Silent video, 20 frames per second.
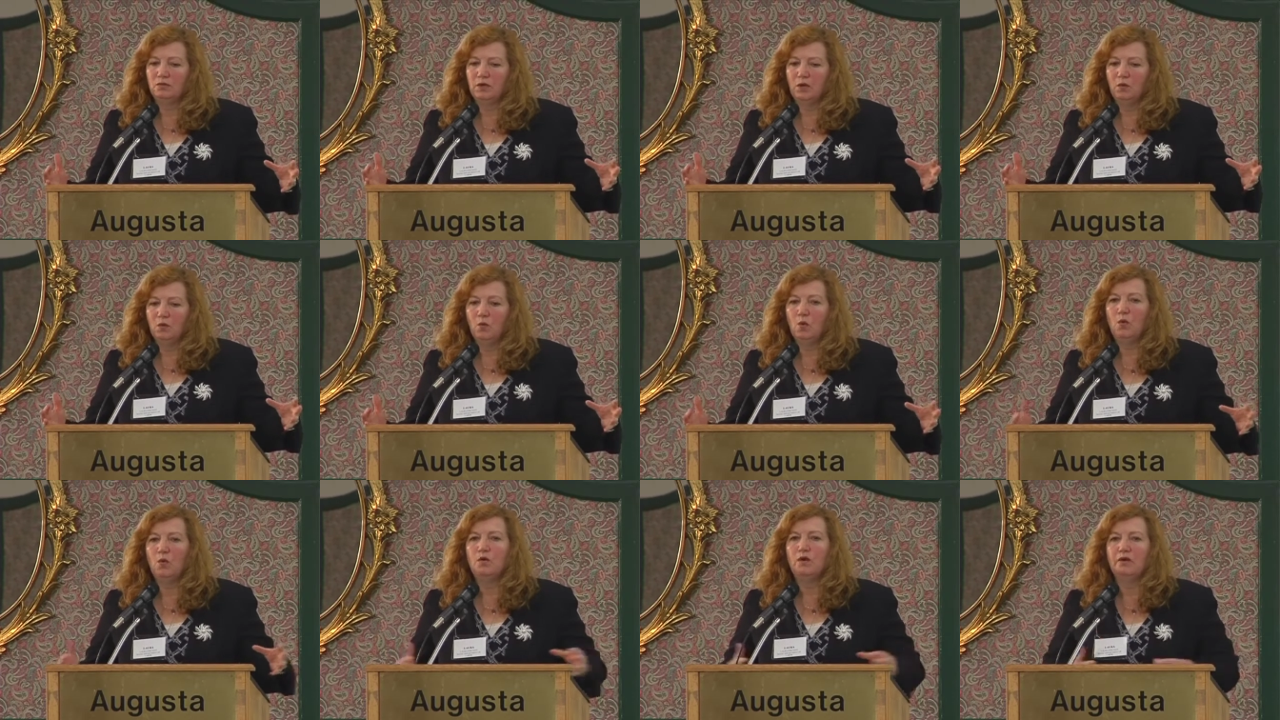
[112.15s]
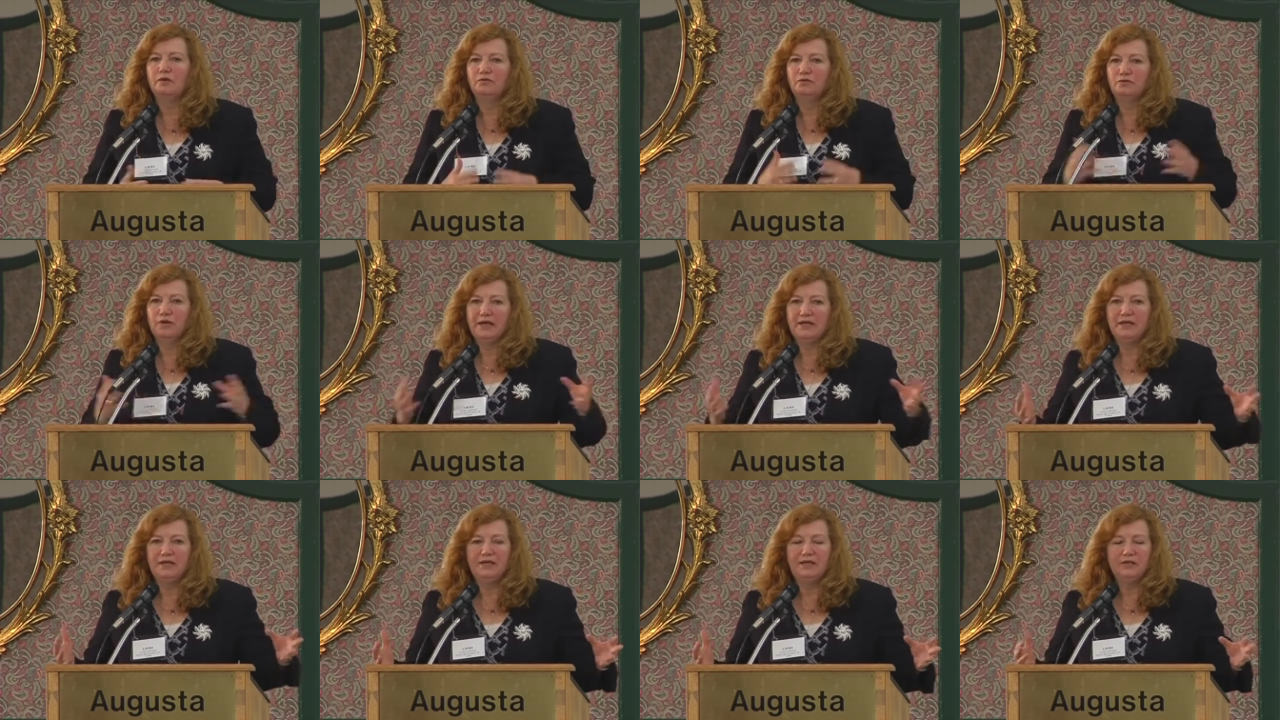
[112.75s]
award,
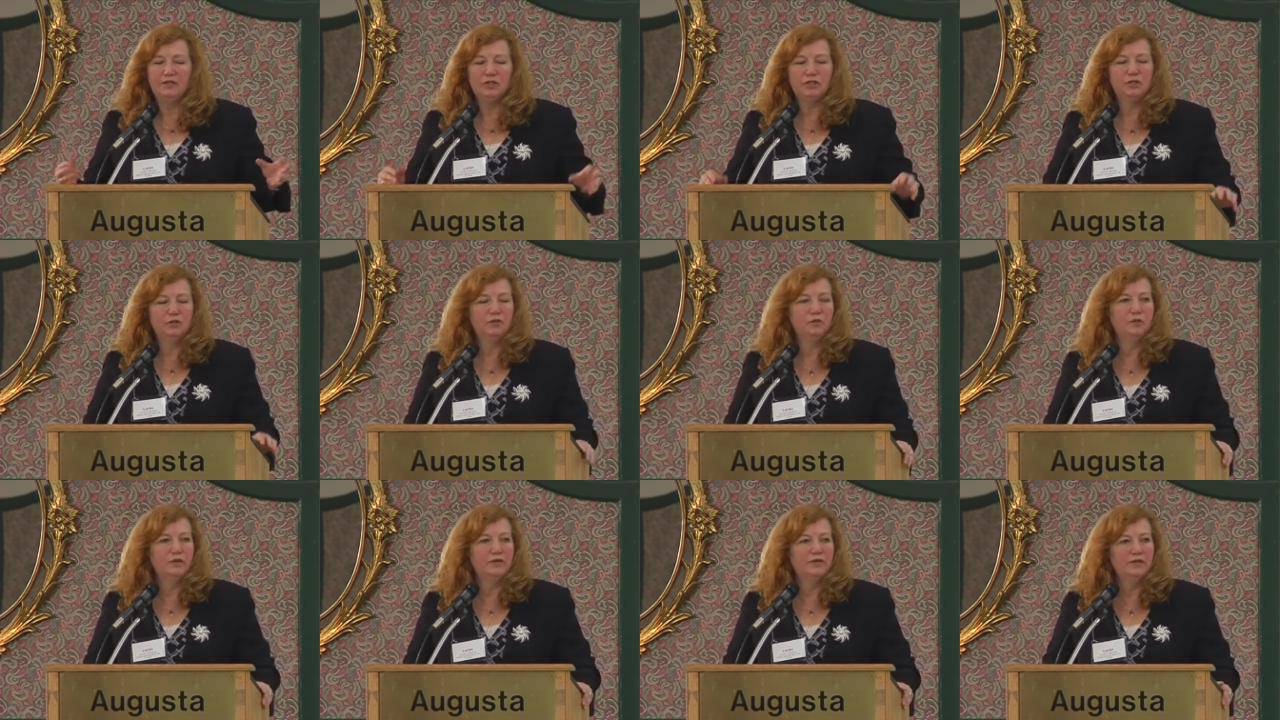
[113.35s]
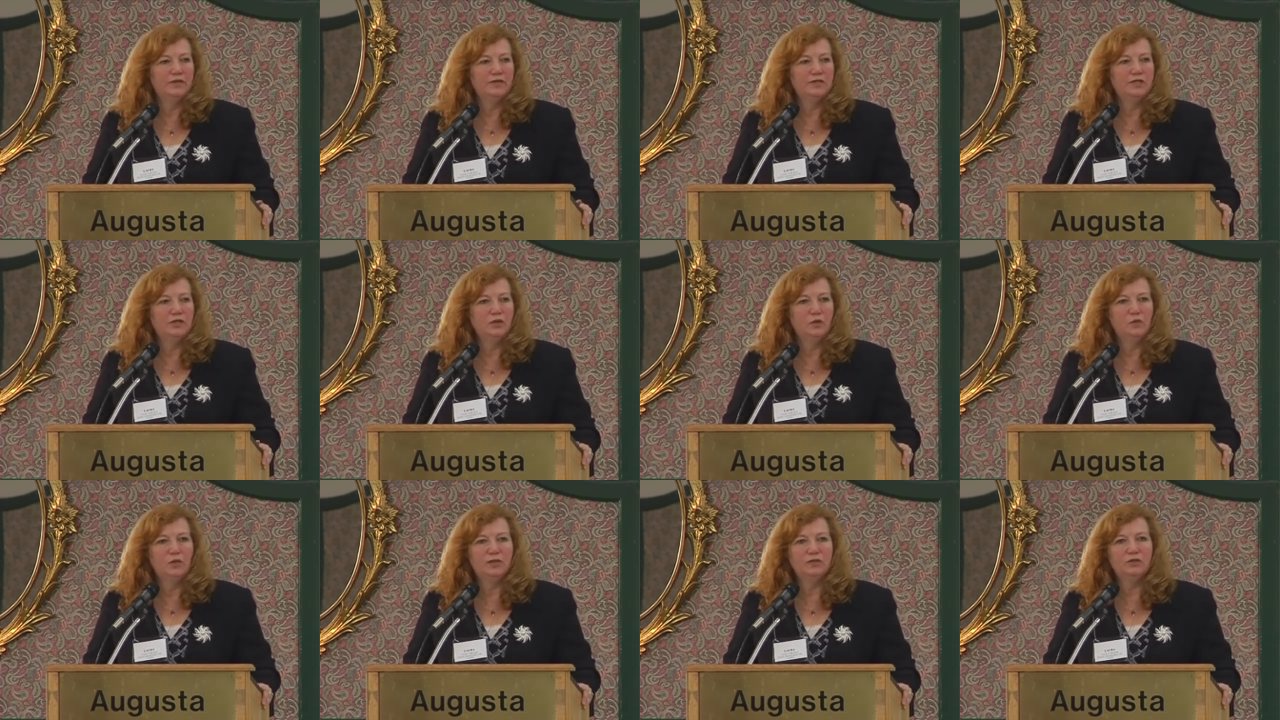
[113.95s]
recognition award this
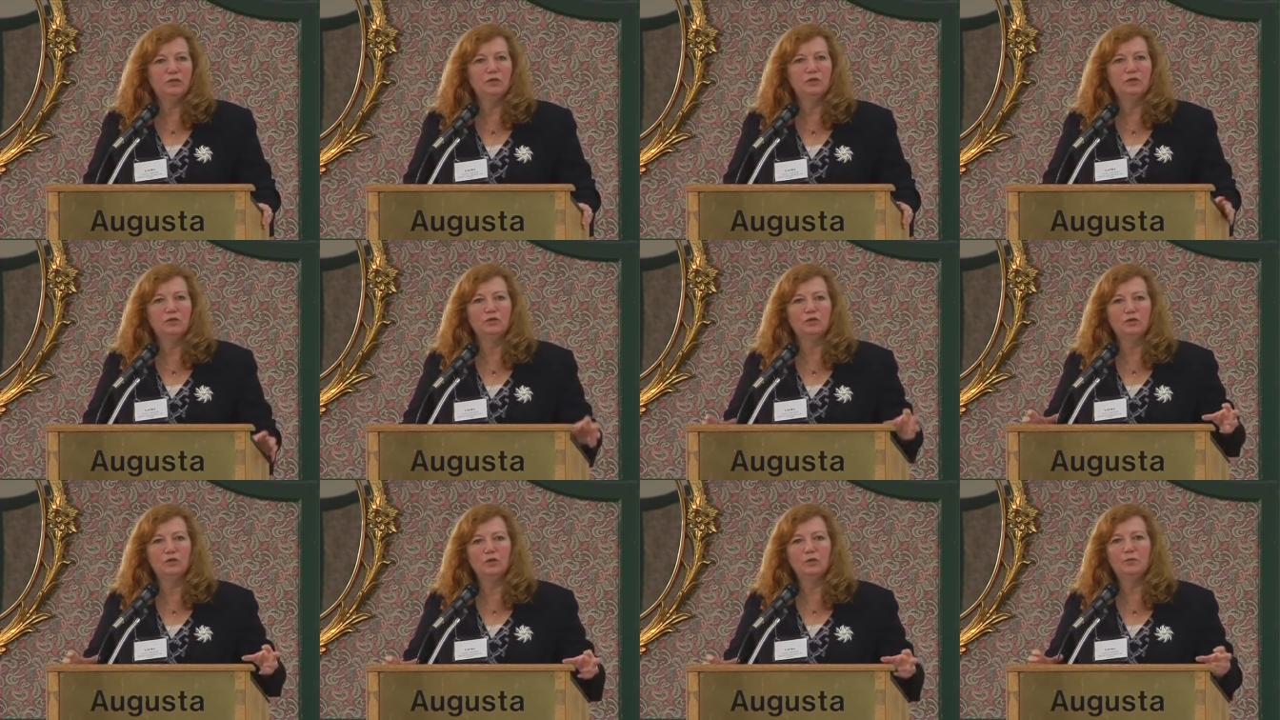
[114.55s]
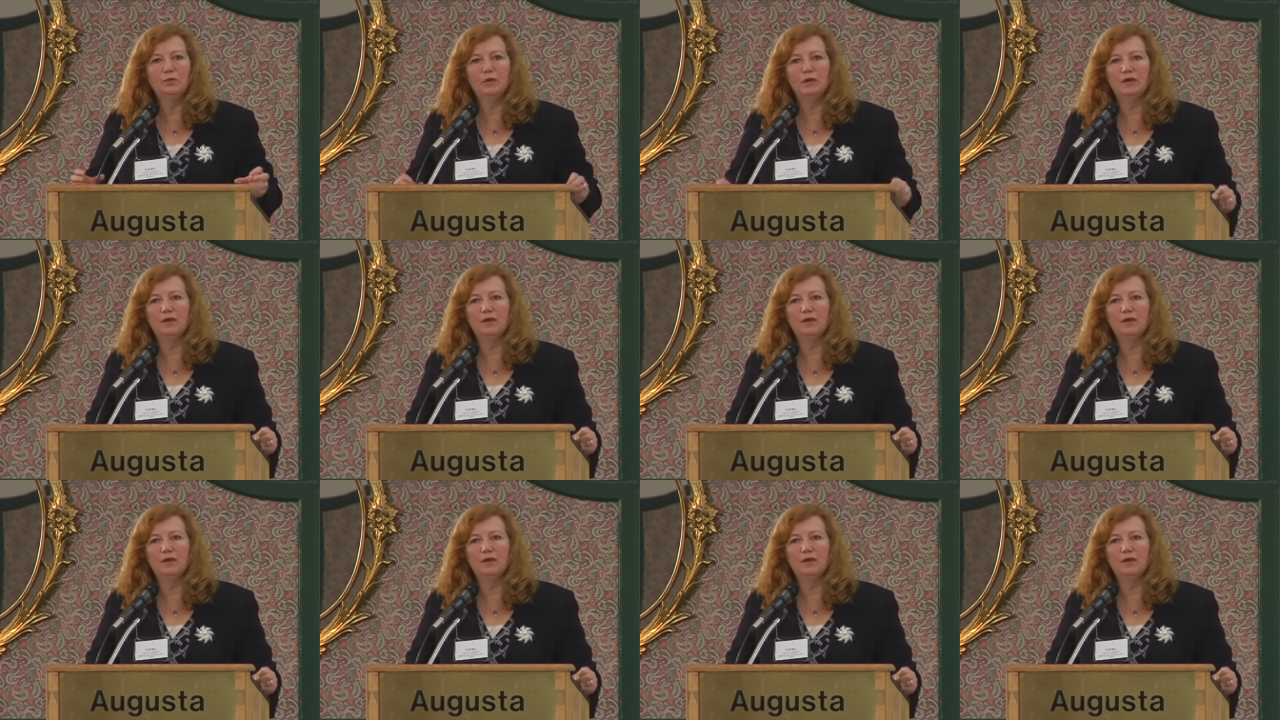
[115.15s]
year went to a group